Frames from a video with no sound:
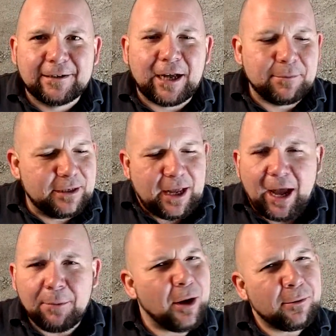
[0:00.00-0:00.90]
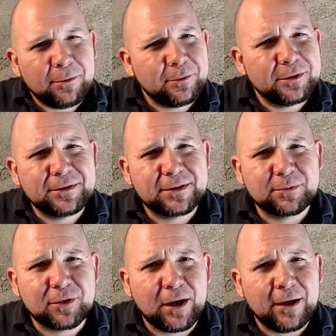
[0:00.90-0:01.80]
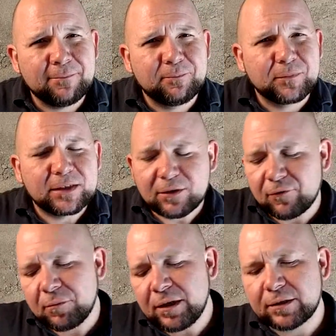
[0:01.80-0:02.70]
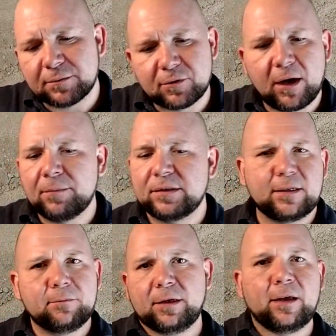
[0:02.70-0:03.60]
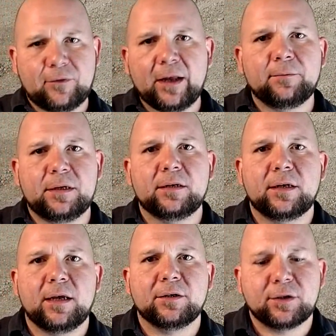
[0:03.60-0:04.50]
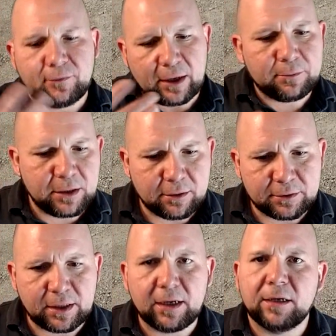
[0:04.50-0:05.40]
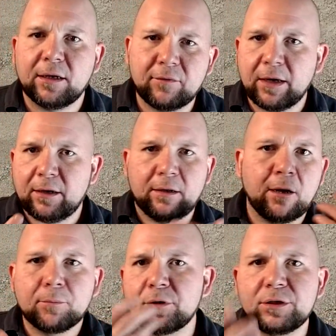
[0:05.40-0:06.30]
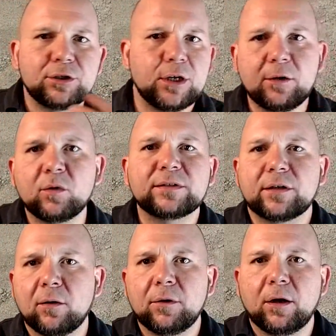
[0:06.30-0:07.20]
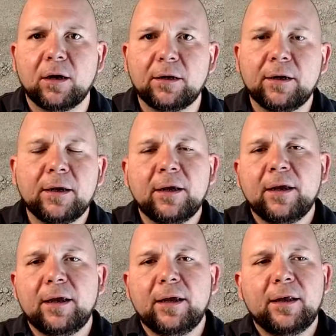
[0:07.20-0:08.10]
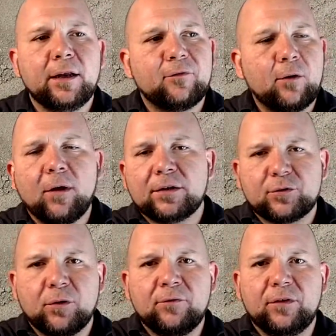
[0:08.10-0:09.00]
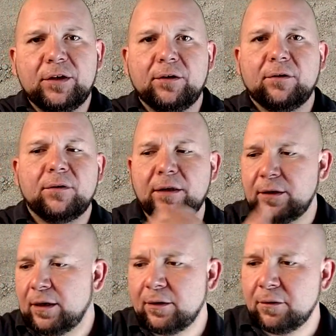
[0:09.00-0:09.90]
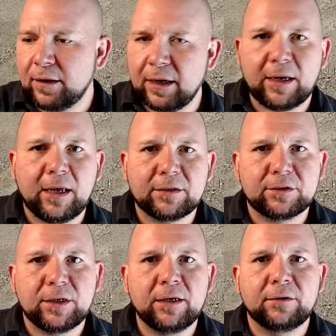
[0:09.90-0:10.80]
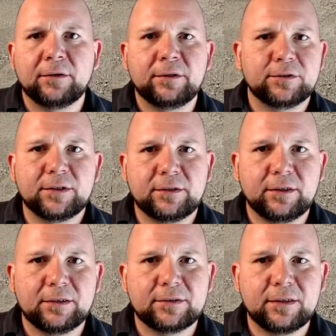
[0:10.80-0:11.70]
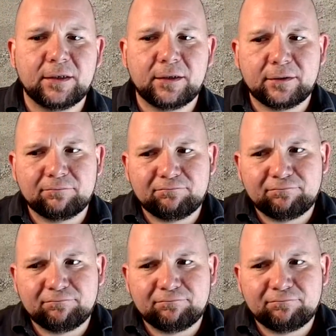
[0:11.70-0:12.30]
I mean, I probably wouldn't subscribe. So for me to subscribe to something, I've got to be engaged. I've got to be entertained. I've got to appreciate what's going on. And if I watch one video and then I go to that cat's channel and there's nothing else there,